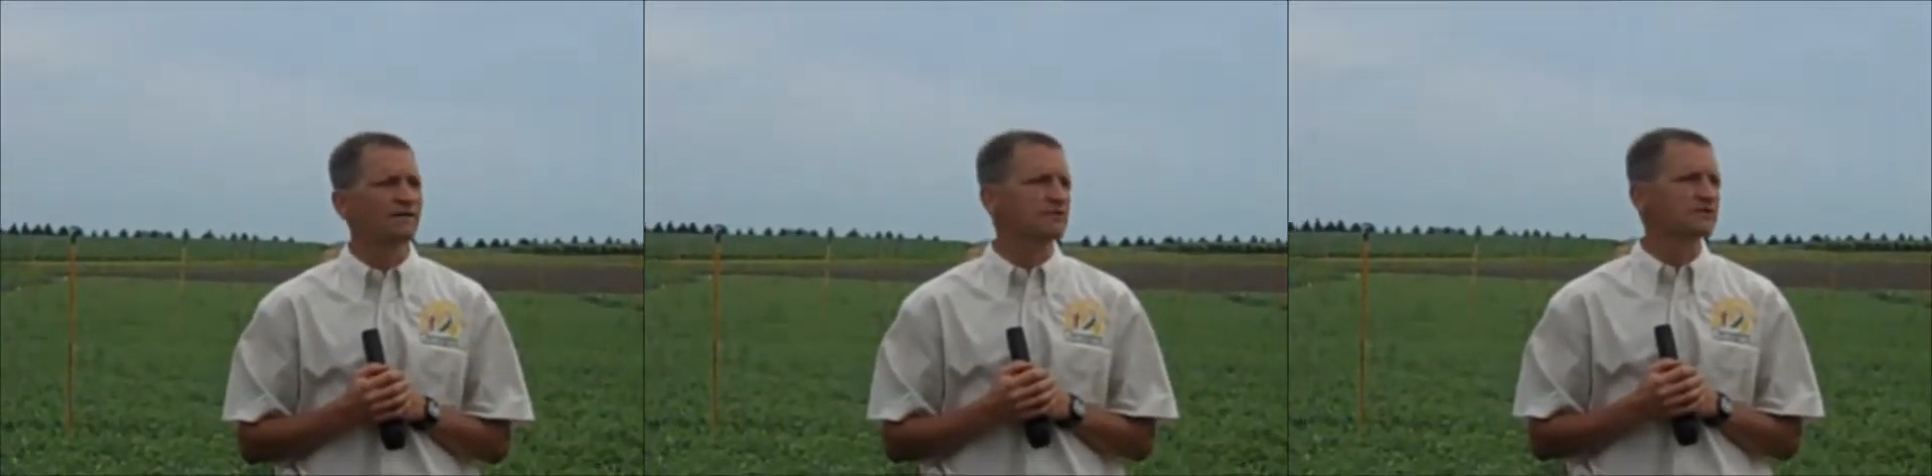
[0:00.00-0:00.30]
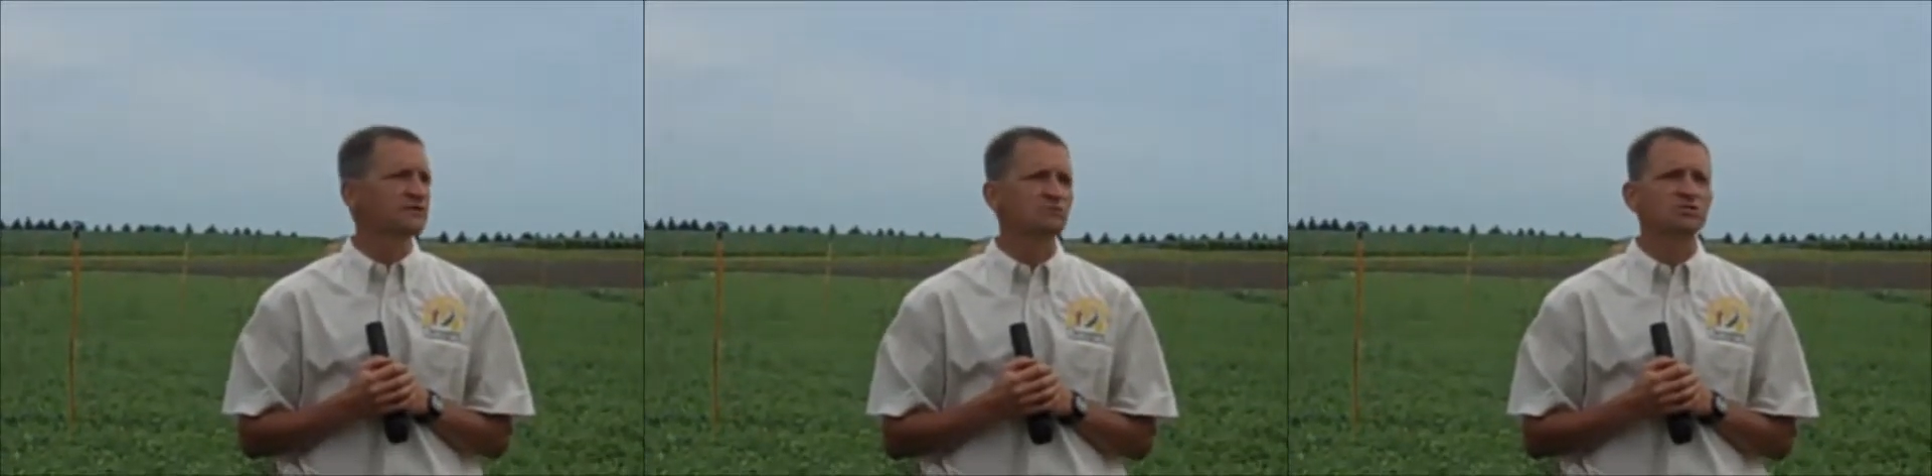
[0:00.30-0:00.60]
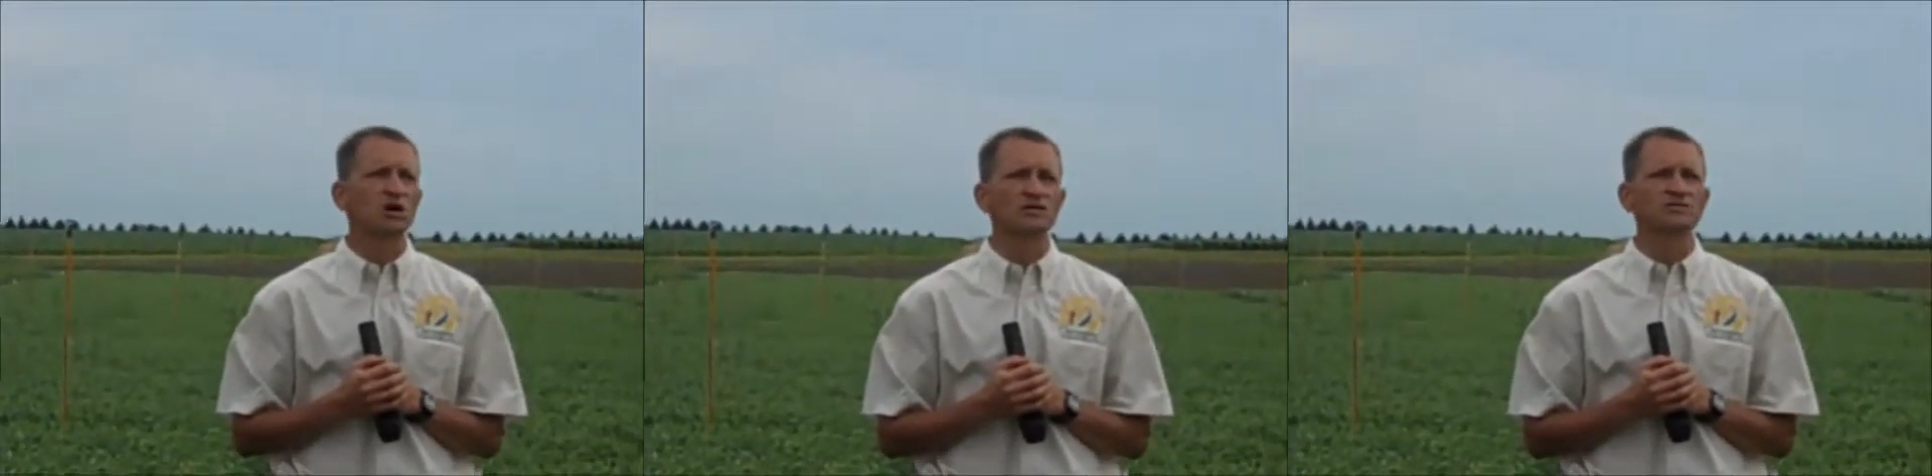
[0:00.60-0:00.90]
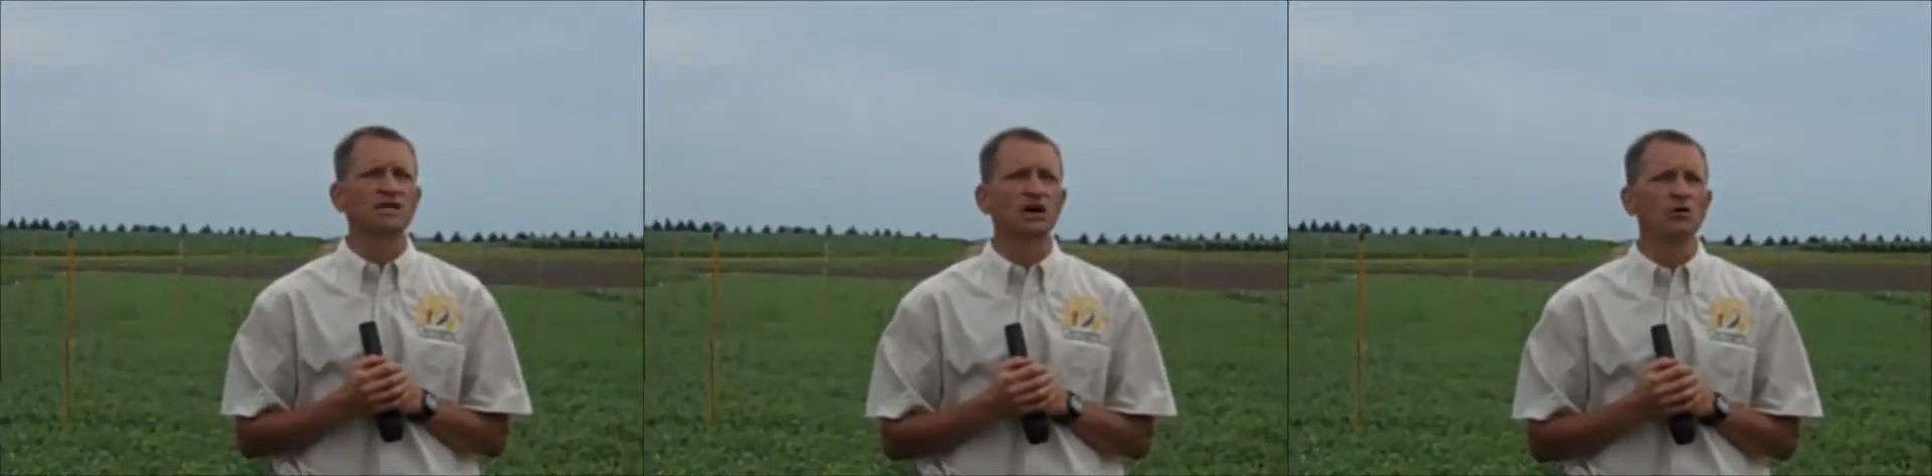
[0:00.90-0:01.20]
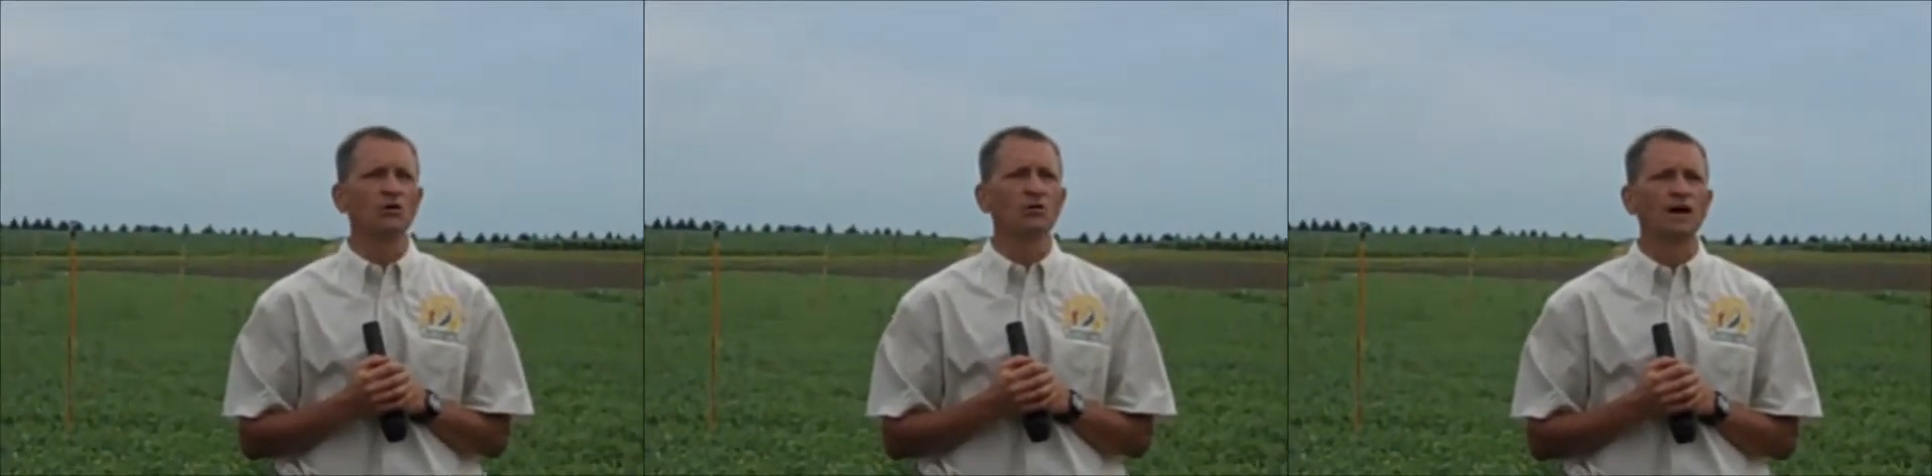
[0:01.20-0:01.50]
efficacy results
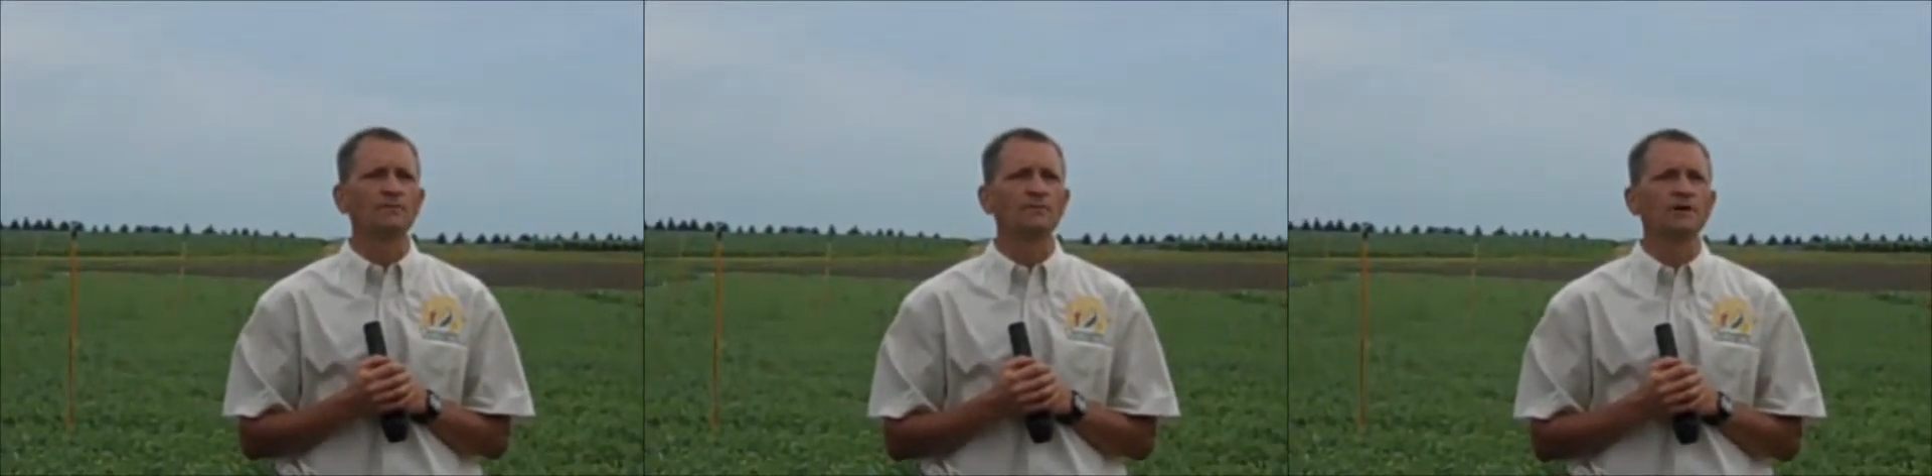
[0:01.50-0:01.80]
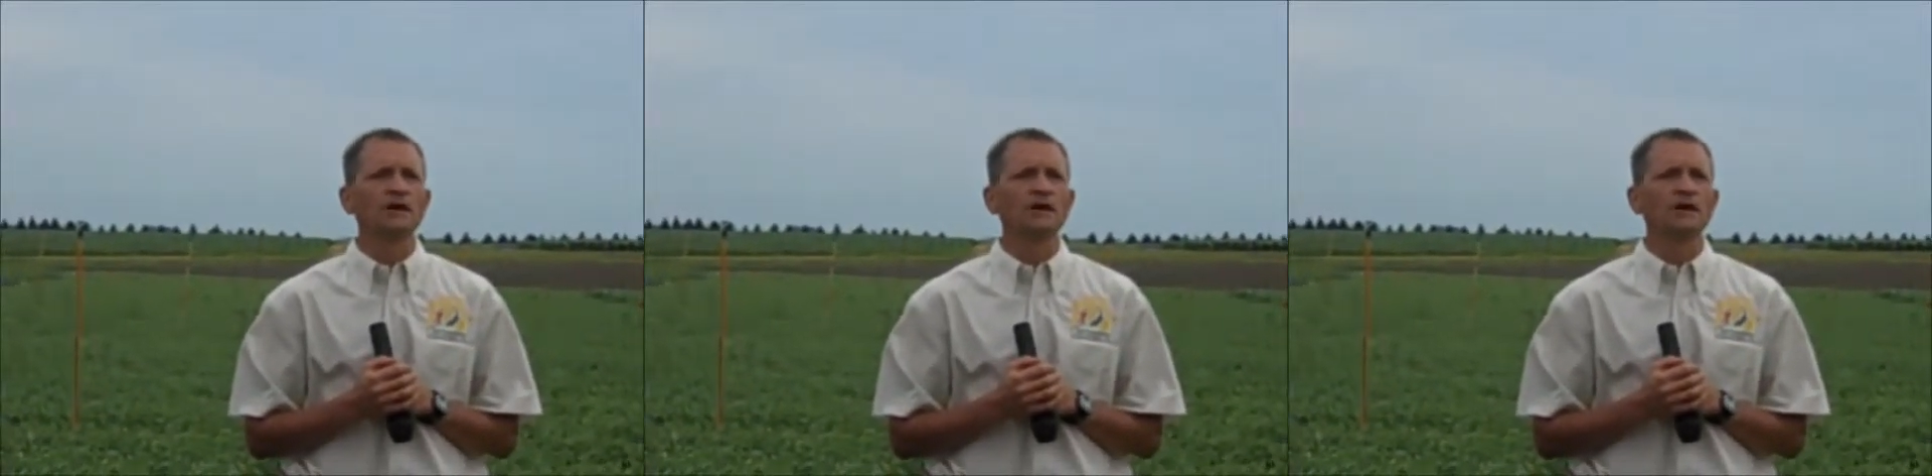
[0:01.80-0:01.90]
hold up.